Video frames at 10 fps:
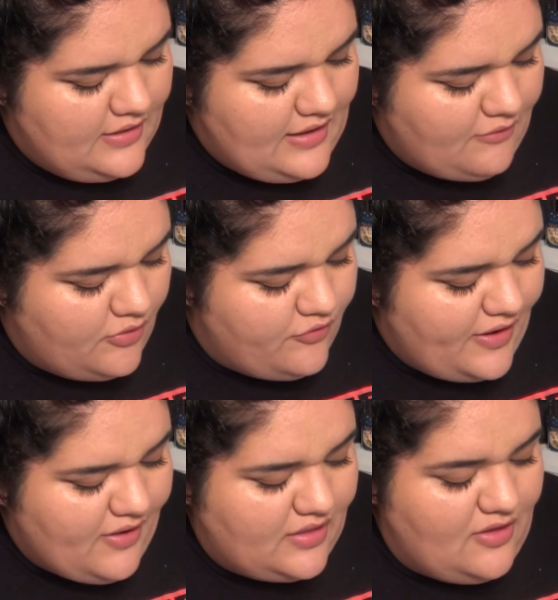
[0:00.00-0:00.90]
and we're
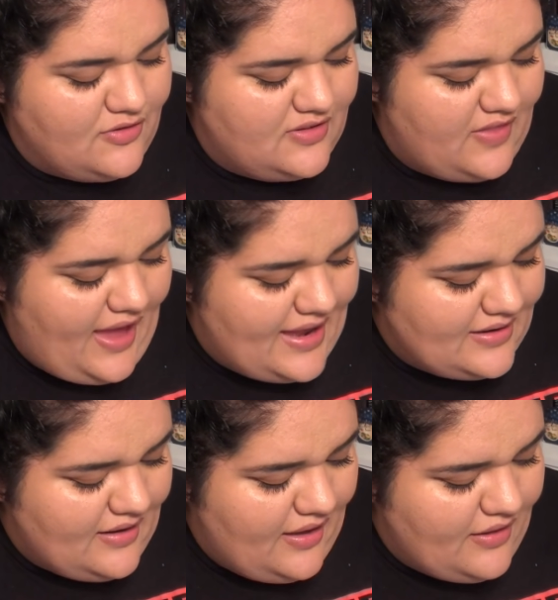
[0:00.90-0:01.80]
very close to the
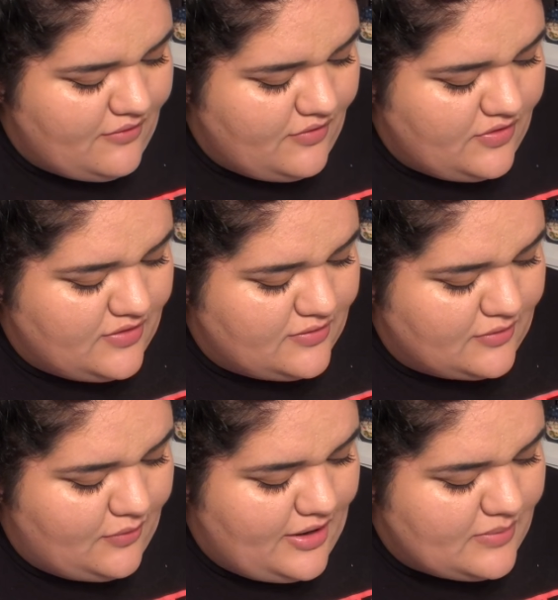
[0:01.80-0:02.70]
end of the
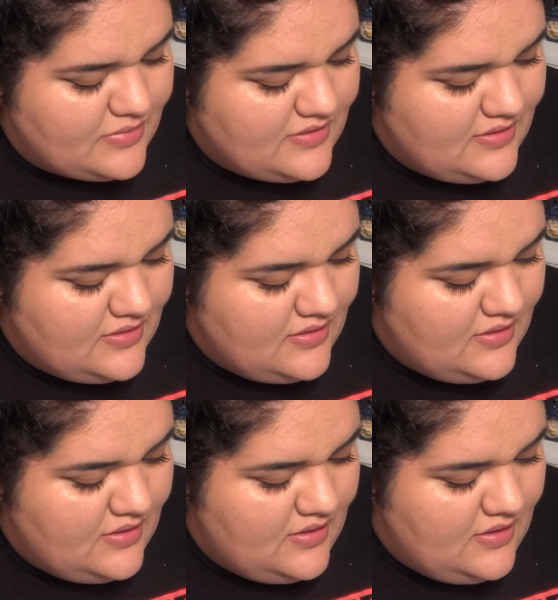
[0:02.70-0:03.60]
script.
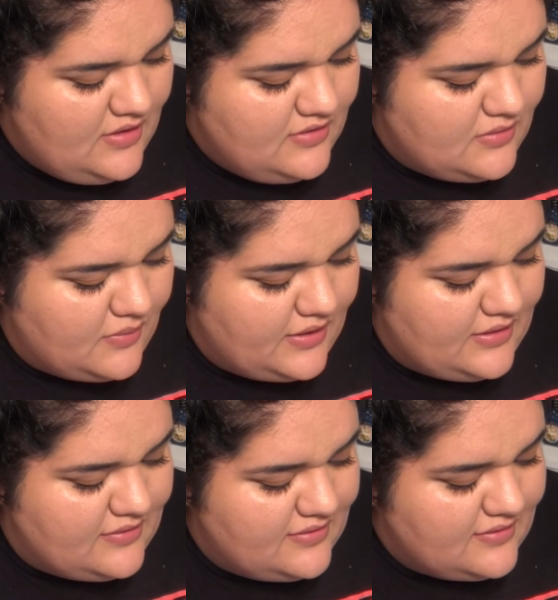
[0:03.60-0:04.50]
So we're going
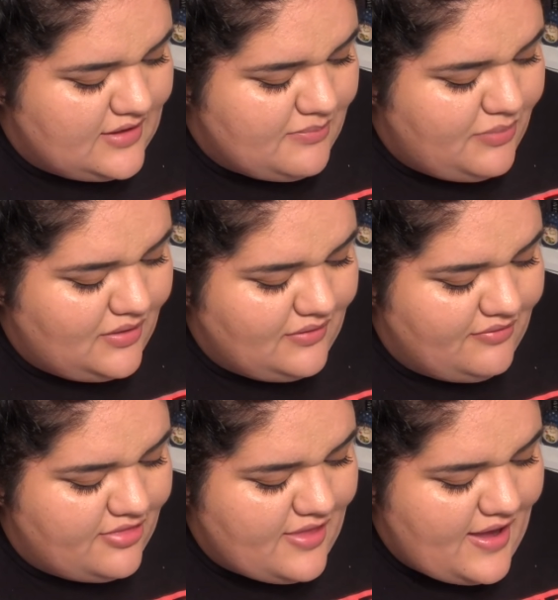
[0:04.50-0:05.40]
to skip all
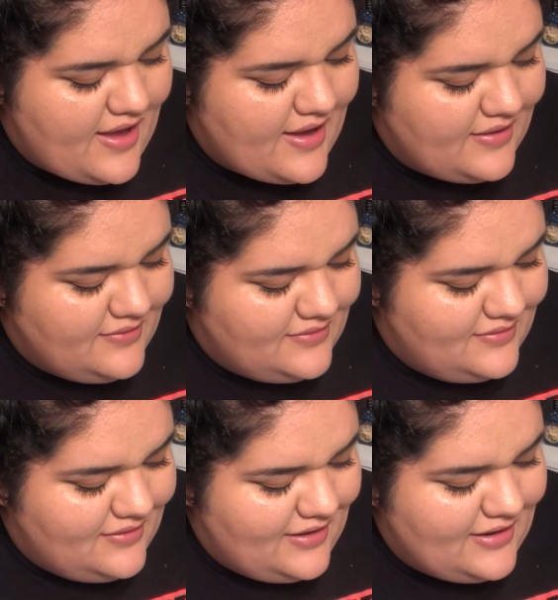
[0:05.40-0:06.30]
of
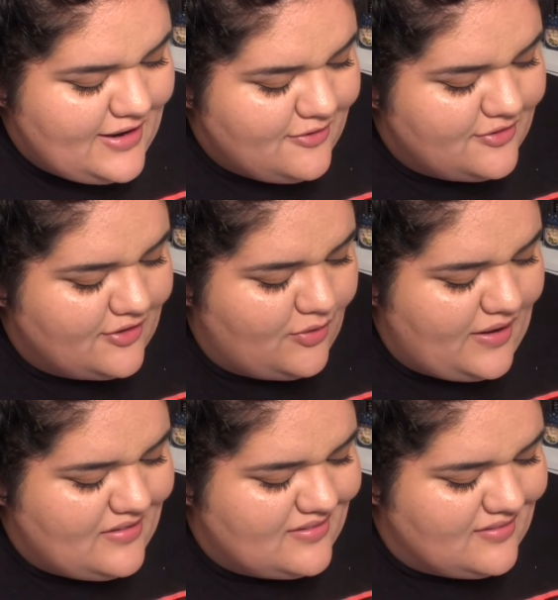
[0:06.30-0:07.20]
that. And here's the
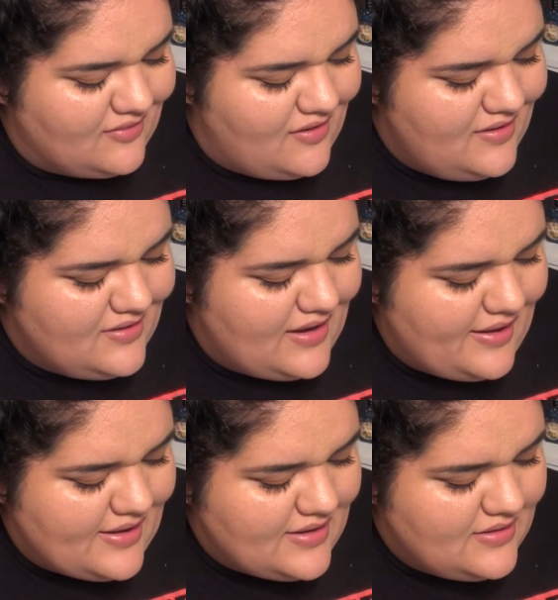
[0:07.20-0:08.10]
Grand Salon
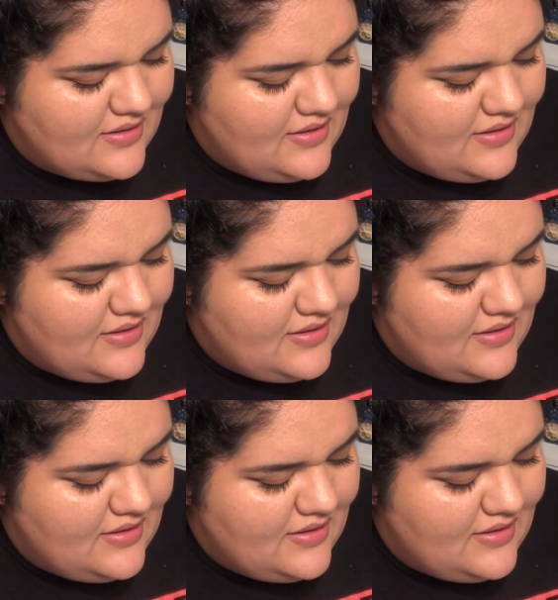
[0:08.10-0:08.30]
night.